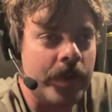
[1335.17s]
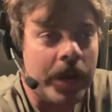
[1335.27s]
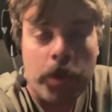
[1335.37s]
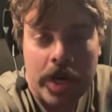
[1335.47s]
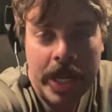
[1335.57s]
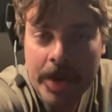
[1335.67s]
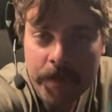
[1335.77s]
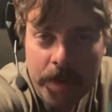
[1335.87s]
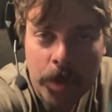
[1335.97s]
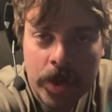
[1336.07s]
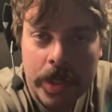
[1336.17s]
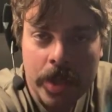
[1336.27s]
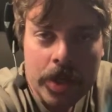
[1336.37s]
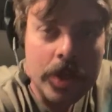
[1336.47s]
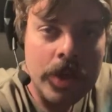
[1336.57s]
want everyone
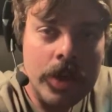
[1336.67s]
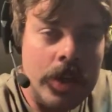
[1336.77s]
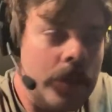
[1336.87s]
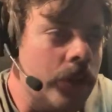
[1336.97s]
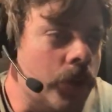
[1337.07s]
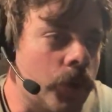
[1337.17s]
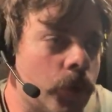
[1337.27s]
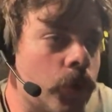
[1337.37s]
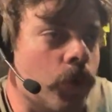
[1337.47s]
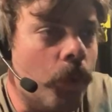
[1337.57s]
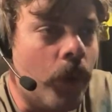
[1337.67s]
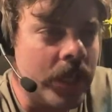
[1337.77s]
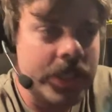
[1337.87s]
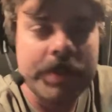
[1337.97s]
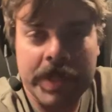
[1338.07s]
who
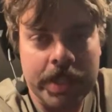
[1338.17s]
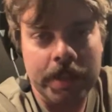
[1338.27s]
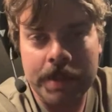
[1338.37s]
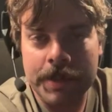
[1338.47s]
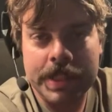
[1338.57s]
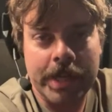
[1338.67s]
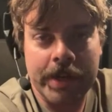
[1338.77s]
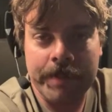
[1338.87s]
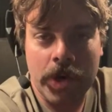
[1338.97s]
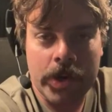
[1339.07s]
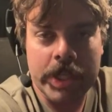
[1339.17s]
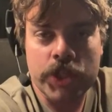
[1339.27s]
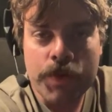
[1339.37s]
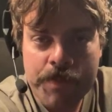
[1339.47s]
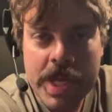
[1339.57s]
wants to be in the Libertarian Party
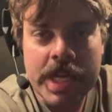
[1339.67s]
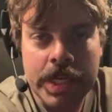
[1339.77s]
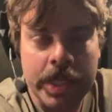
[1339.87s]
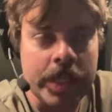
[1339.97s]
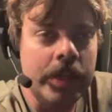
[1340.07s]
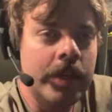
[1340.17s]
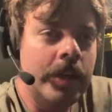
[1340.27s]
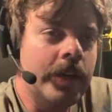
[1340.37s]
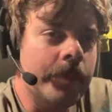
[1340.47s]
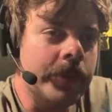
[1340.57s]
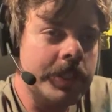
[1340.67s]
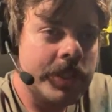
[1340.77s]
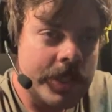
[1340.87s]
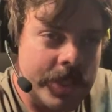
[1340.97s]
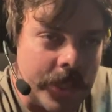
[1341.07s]
to be in it, but
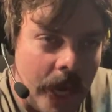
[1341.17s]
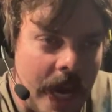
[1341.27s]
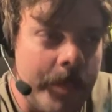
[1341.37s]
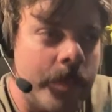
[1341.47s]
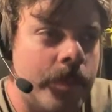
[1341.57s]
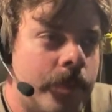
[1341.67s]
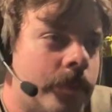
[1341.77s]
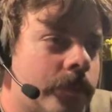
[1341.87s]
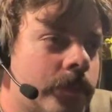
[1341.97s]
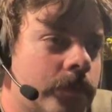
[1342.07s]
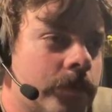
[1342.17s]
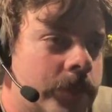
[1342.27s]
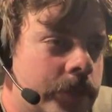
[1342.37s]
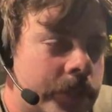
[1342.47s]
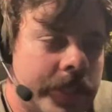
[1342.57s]
stop
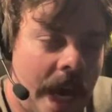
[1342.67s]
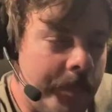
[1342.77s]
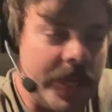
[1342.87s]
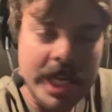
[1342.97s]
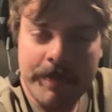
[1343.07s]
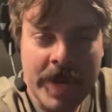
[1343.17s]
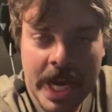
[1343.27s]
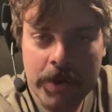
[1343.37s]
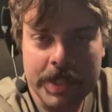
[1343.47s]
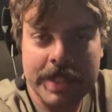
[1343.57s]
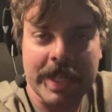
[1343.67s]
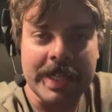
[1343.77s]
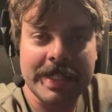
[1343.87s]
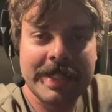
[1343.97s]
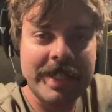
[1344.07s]
being a parasite.
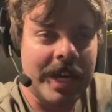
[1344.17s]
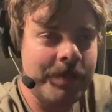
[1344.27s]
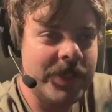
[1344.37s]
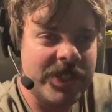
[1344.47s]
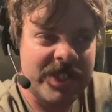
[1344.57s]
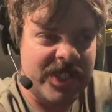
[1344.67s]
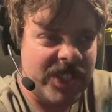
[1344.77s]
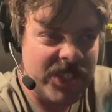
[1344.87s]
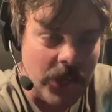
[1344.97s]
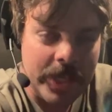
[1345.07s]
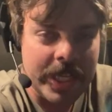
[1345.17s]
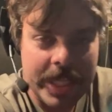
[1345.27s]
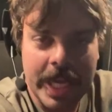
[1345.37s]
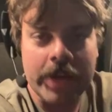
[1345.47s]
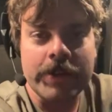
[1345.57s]
Stop just sucking
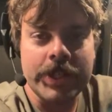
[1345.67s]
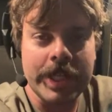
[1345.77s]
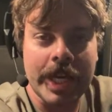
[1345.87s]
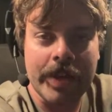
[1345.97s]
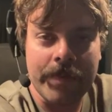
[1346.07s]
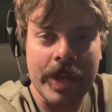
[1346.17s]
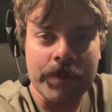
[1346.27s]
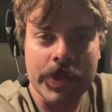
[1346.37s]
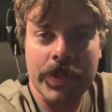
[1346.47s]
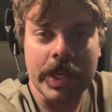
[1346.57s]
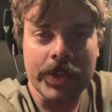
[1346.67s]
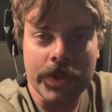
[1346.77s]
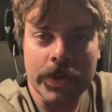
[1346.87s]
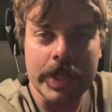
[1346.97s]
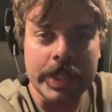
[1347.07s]
the energy out of everything
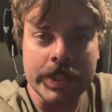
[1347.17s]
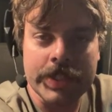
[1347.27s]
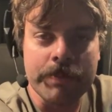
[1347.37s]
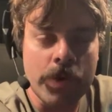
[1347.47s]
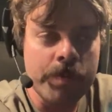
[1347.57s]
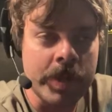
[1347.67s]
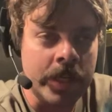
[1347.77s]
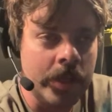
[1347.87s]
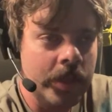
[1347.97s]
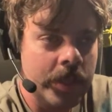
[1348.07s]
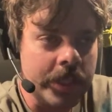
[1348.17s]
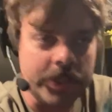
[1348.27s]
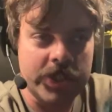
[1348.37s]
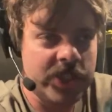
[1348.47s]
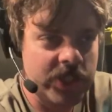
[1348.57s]
good in this movement. Like,
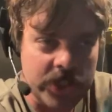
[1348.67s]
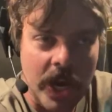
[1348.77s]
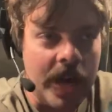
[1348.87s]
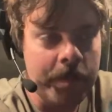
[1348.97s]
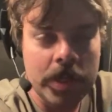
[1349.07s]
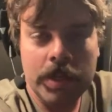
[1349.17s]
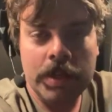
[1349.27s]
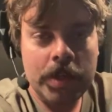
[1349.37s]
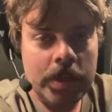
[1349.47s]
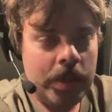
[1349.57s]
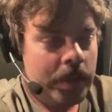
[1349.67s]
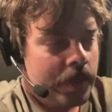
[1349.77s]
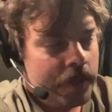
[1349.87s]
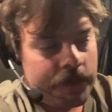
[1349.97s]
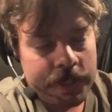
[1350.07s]
just stop.
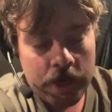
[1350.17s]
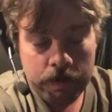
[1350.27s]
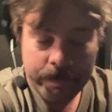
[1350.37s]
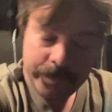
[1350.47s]
So,